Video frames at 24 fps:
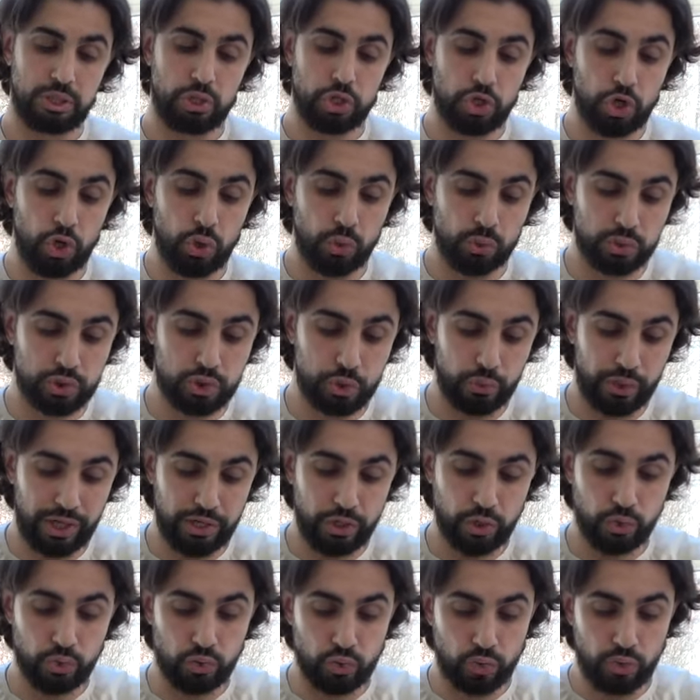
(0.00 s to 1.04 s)
Know so
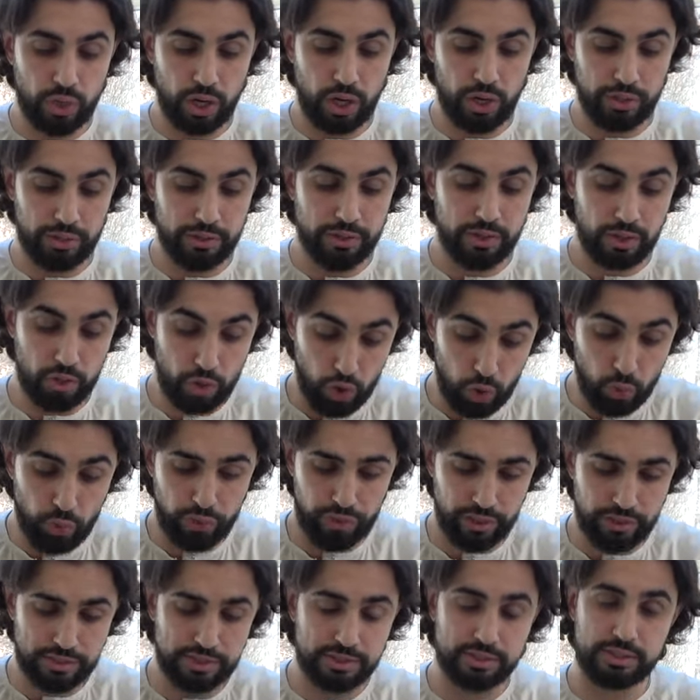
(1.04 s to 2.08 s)
that you do not know
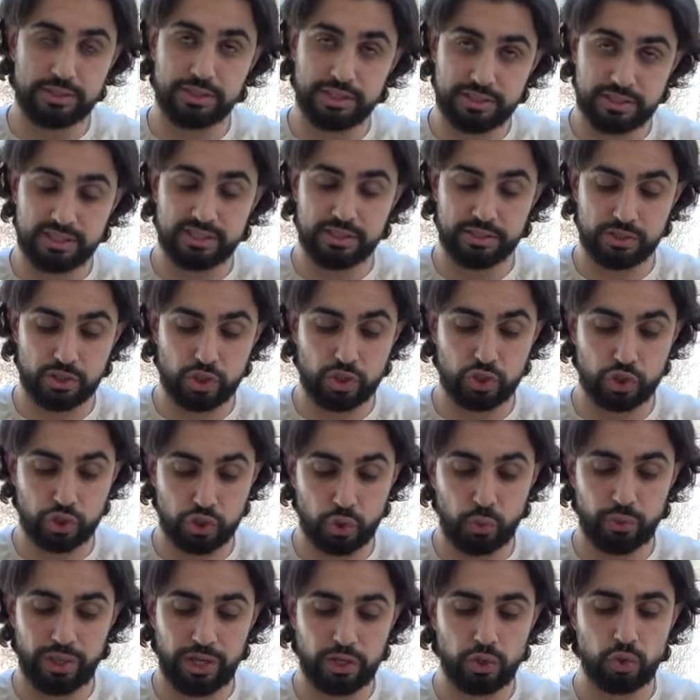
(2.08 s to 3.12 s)
this, this is
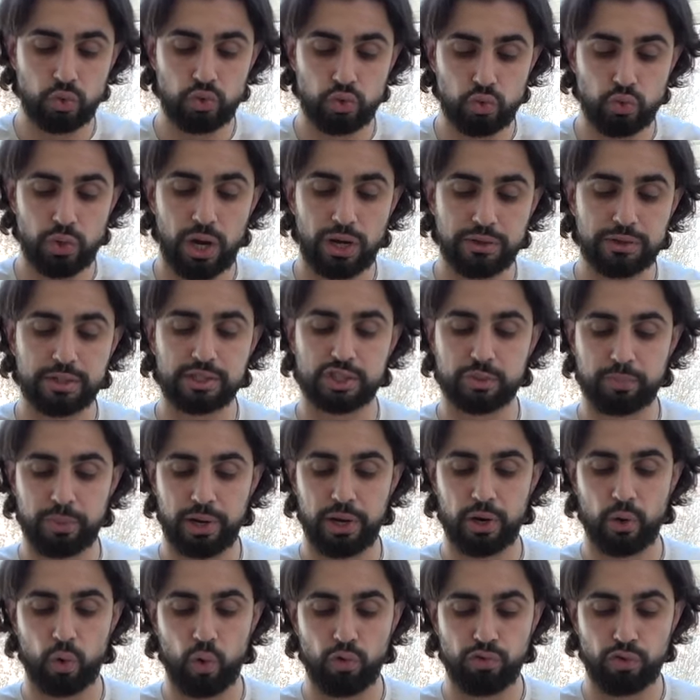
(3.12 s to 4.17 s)
so that you do not
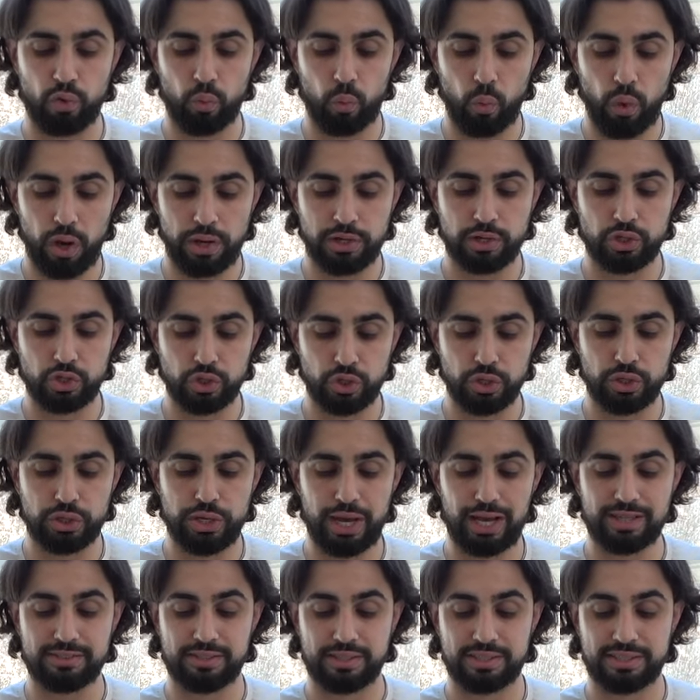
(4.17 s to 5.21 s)
despair over what good
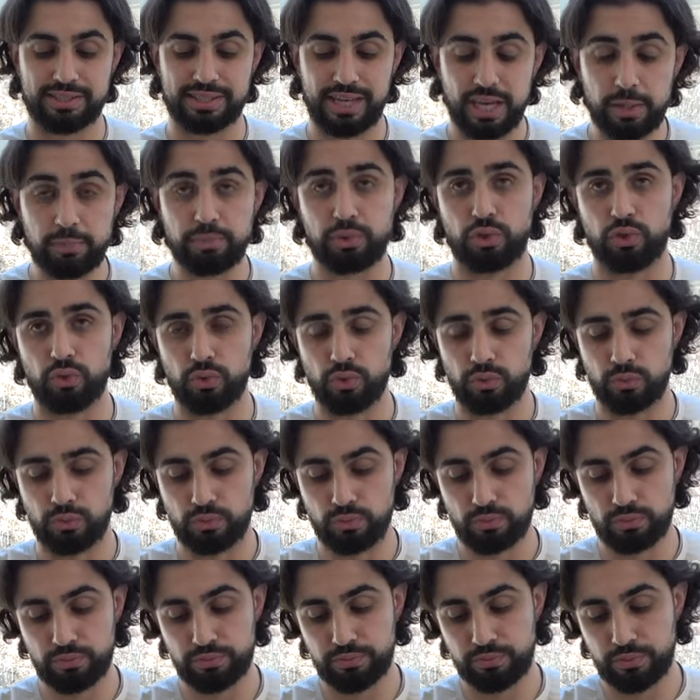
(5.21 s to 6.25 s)
has escaped you,
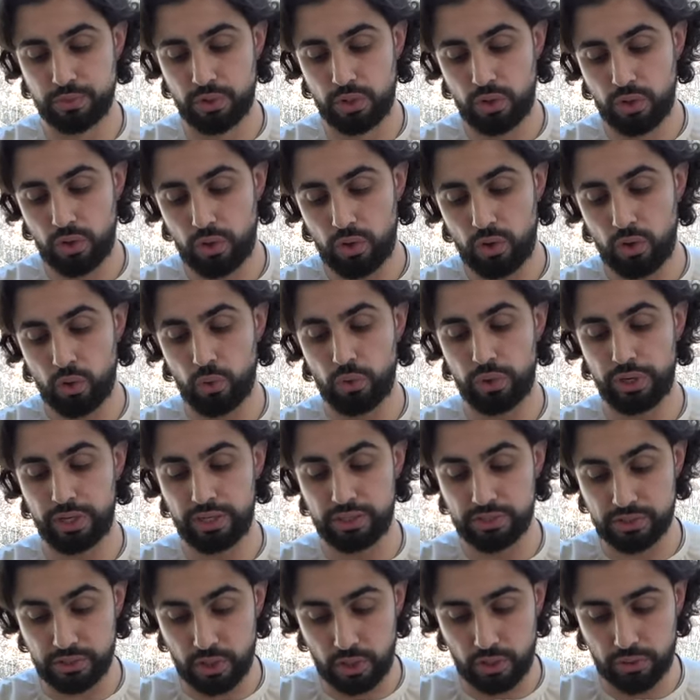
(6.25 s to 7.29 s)
or
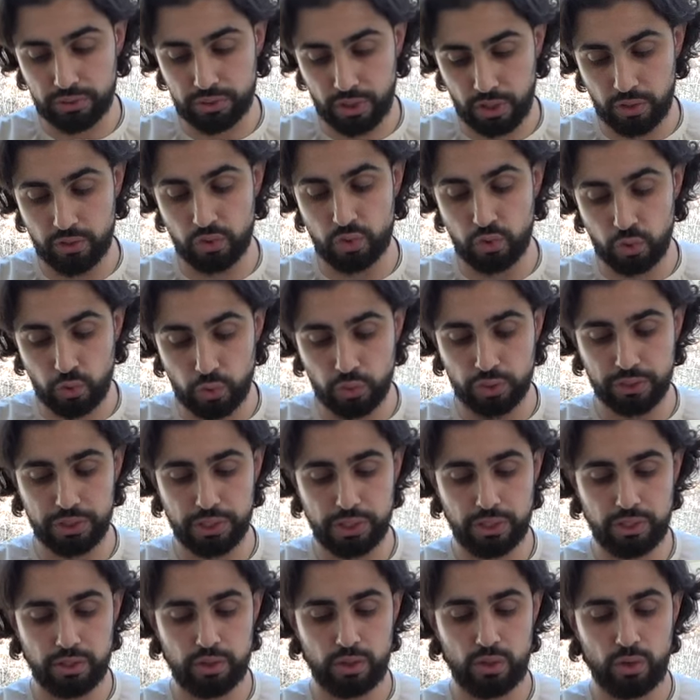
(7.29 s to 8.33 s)
exult
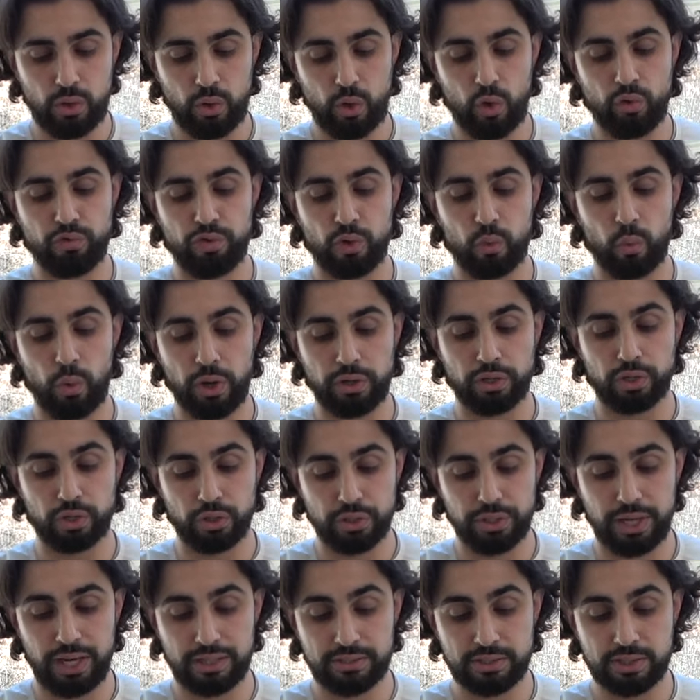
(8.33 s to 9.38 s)
unduly over what
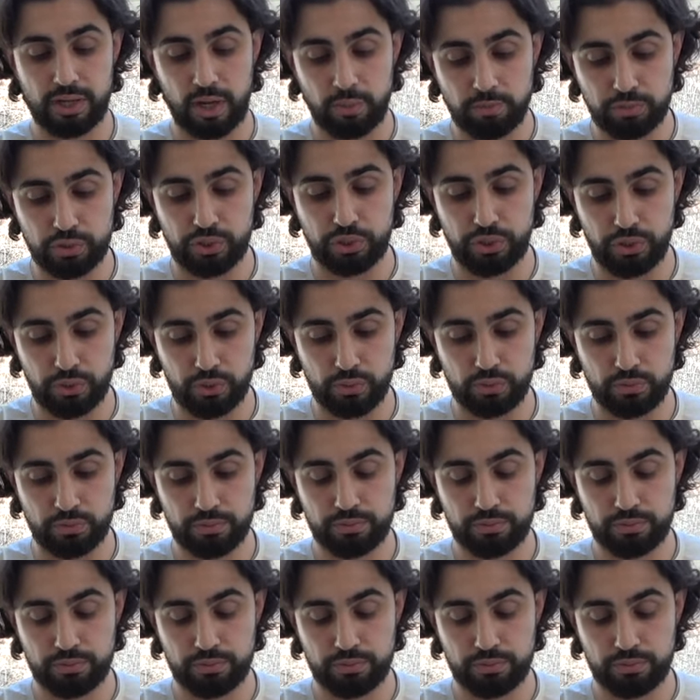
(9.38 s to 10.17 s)
good has come to you.